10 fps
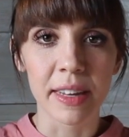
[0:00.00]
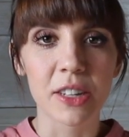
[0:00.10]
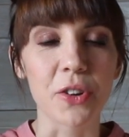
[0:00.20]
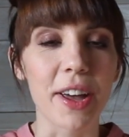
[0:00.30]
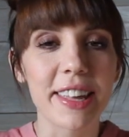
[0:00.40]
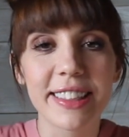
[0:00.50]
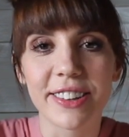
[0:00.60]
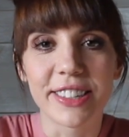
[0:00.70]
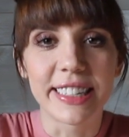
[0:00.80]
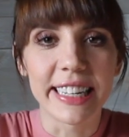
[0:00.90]
So I think
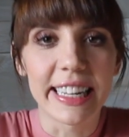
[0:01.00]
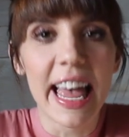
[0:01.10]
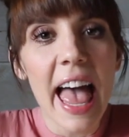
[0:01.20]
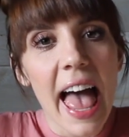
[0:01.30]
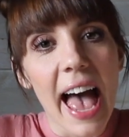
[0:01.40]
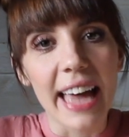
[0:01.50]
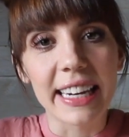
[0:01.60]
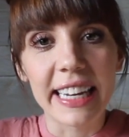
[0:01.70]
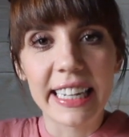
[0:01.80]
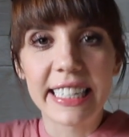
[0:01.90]
there's still a
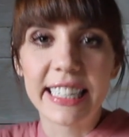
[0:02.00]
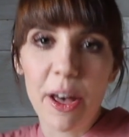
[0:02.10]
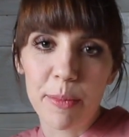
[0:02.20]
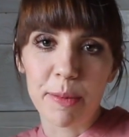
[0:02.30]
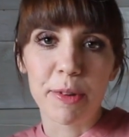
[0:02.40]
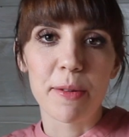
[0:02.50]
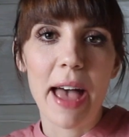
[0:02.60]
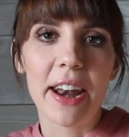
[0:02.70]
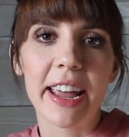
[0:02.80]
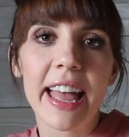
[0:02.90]
need to tell people
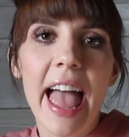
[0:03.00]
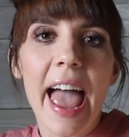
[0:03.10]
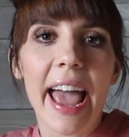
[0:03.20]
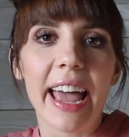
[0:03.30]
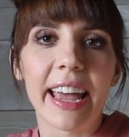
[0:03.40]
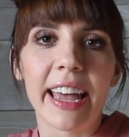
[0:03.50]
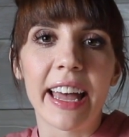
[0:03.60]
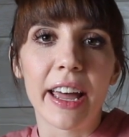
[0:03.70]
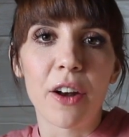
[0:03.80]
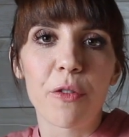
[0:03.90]
about it.
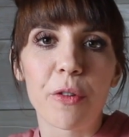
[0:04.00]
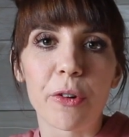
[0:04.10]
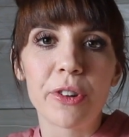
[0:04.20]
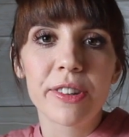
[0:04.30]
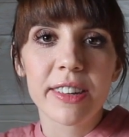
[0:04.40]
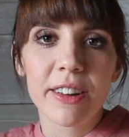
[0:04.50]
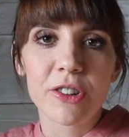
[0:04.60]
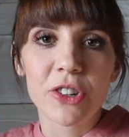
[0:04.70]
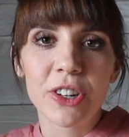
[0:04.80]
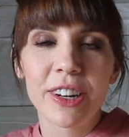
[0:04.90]
And full
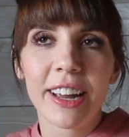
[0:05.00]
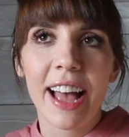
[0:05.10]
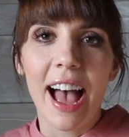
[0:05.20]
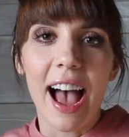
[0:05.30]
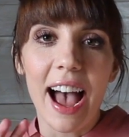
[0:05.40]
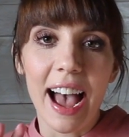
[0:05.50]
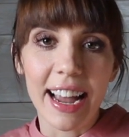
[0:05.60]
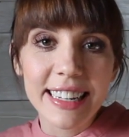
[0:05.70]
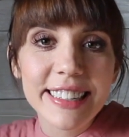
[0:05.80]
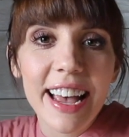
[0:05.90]
disclosure,
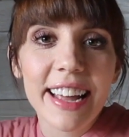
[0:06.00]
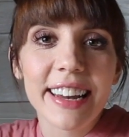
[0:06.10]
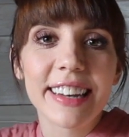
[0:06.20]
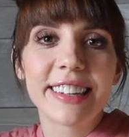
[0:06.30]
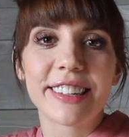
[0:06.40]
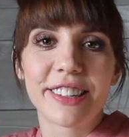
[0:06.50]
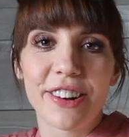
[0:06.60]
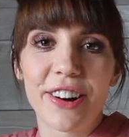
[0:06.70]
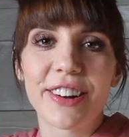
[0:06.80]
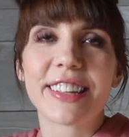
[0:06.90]
I decided to
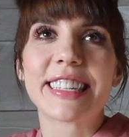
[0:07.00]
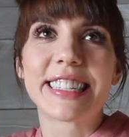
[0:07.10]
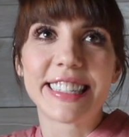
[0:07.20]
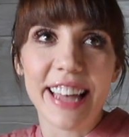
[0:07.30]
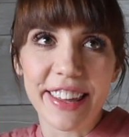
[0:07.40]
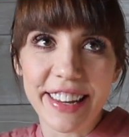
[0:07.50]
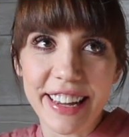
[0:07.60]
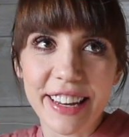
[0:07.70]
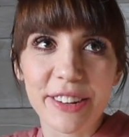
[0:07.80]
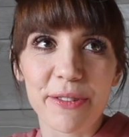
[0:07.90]
start selling
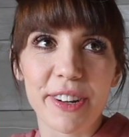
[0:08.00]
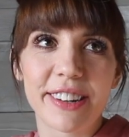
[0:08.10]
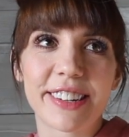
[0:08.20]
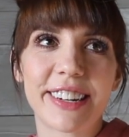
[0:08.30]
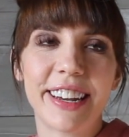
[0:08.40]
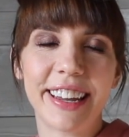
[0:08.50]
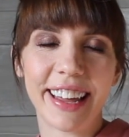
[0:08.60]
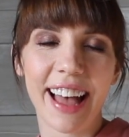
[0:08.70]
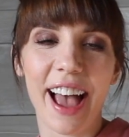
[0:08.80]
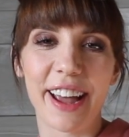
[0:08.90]
it, which
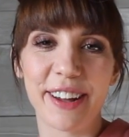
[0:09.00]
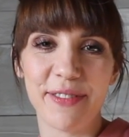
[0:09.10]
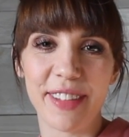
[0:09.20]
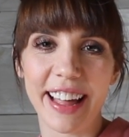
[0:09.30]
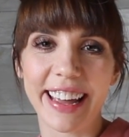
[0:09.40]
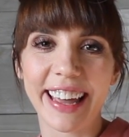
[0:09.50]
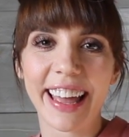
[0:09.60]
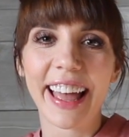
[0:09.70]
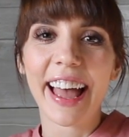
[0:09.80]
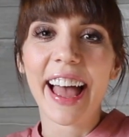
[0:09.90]
I am like